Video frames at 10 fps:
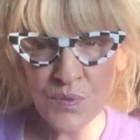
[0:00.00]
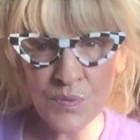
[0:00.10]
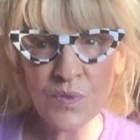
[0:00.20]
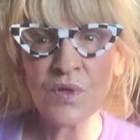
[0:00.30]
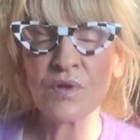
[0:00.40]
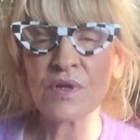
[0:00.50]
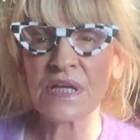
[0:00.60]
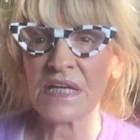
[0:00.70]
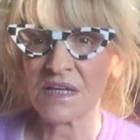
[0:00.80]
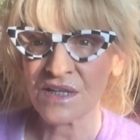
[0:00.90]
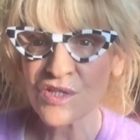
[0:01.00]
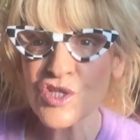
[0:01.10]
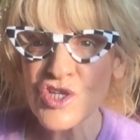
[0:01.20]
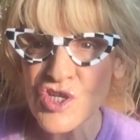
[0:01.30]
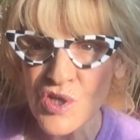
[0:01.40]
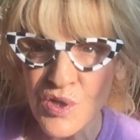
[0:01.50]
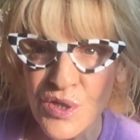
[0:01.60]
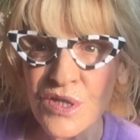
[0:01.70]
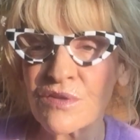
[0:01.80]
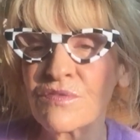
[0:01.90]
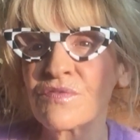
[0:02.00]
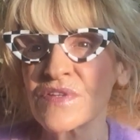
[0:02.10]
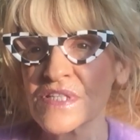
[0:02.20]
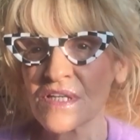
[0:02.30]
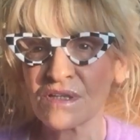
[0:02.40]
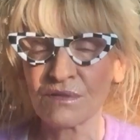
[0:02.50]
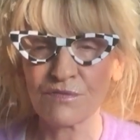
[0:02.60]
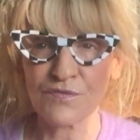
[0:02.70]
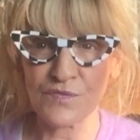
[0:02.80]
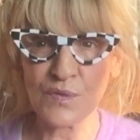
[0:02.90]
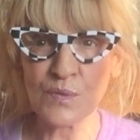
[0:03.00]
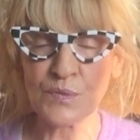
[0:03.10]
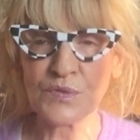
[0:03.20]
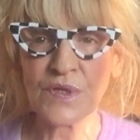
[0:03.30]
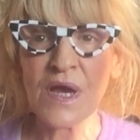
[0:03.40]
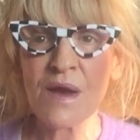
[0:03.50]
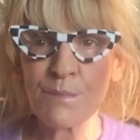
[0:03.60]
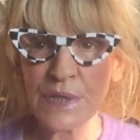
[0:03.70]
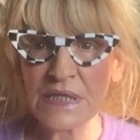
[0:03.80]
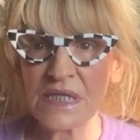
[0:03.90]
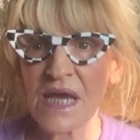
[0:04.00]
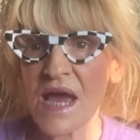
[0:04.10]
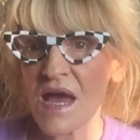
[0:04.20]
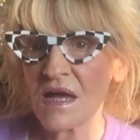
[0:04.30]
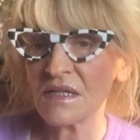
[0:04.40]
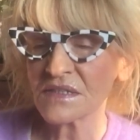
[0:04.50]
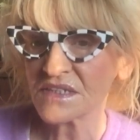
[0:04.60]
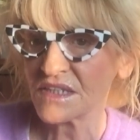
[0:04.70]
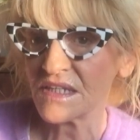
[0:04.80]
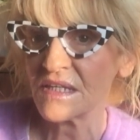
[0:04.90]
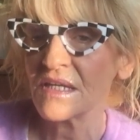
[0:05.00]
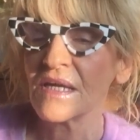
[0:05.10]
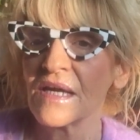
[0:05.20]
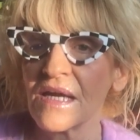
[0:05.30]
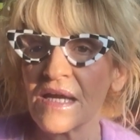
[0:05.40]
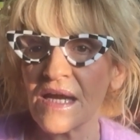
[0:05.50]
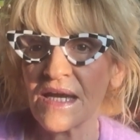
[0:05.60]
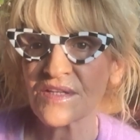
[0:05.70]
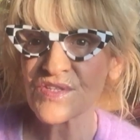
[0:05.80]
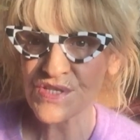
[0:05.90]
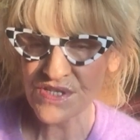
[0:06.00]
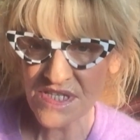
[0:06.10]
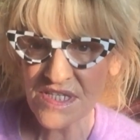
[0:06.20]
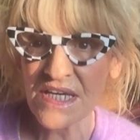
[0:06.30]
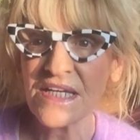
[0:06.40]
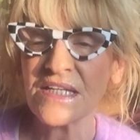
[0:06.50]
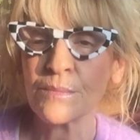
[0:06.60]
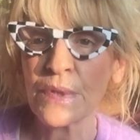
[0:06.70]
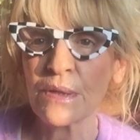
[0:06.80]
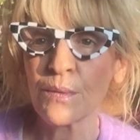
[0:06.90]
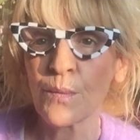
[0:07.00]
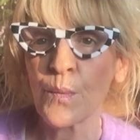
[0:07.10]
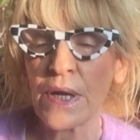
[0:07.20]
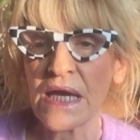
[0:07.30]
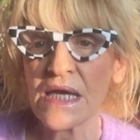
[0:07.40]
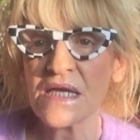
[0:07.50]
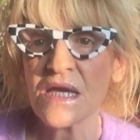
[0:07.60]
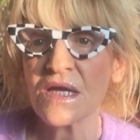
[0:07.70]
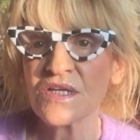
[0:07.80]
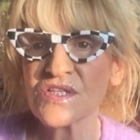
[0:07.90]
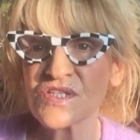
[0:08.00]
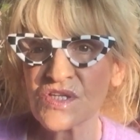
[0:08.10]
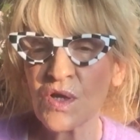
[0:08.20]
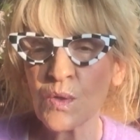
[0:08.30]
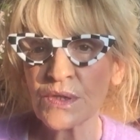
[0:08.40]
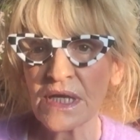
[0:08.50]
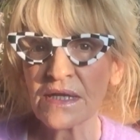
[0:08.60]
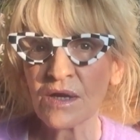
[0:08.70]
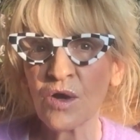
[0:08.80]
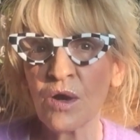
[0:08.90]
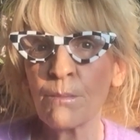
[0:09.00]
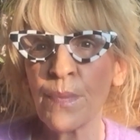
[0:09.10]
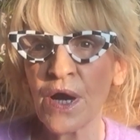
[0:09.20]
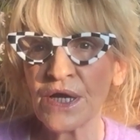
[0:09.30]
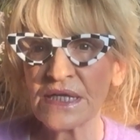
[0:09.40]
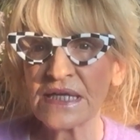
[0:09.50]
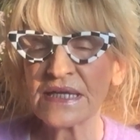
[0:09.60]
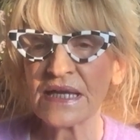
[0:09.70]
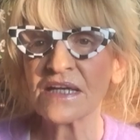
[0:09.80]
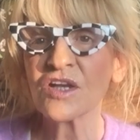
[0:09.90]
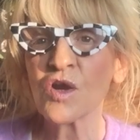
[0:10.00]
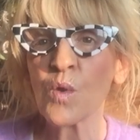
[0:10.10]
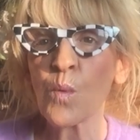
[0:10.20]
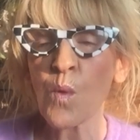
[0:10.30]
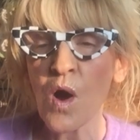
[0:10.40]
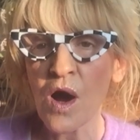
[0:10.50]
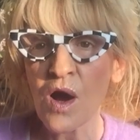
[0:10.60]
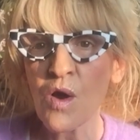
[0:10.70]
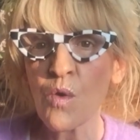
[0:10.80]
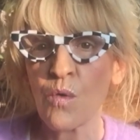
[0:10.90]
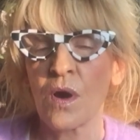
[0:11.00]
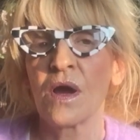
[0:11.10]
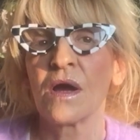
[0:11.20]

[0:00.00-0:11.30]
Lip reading: truly enjoy physical food, but in a healthy and sustainable way, so that our body can grow